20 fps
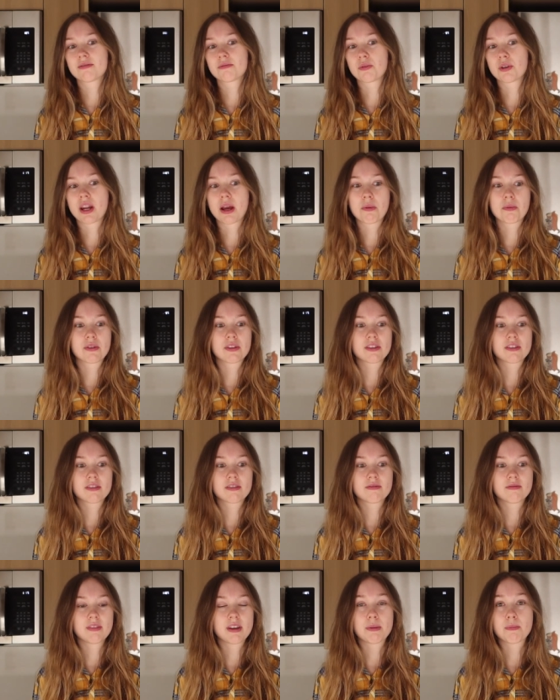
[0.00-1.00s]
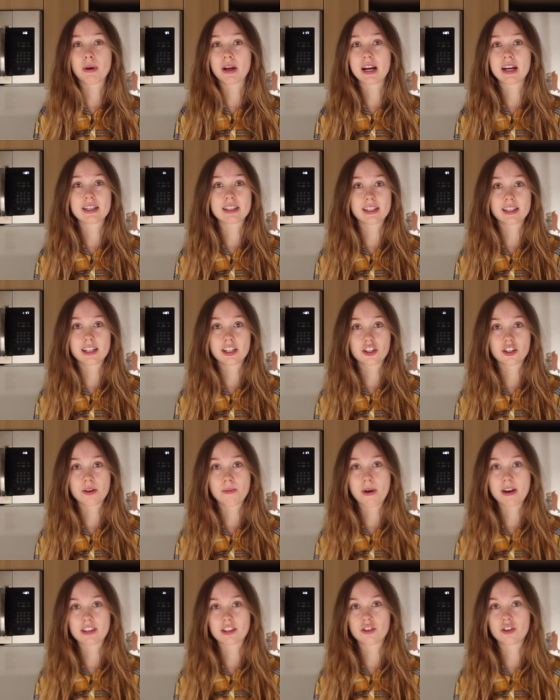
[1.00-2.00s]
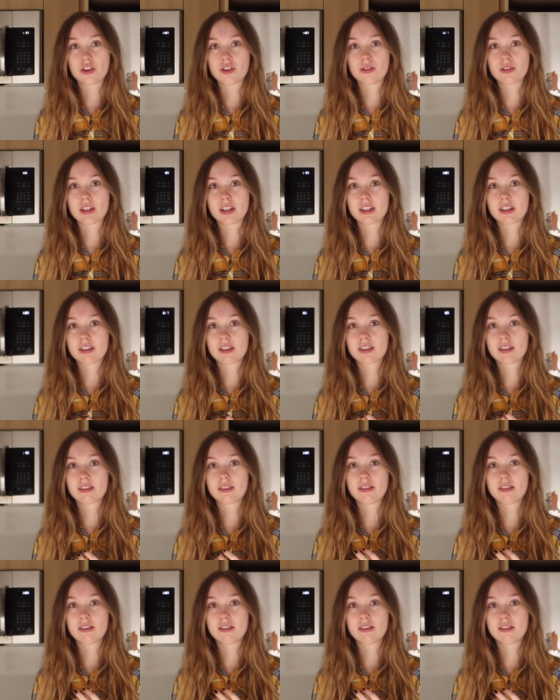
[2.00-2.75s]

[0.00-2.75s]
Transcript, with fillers: when I was in my isolation in Massachusetts,